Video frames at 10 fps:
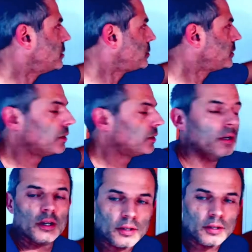up,
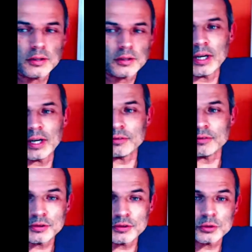the
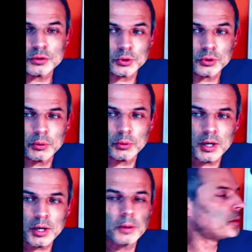rate of diffusion will go
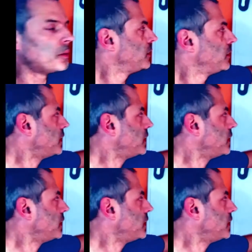up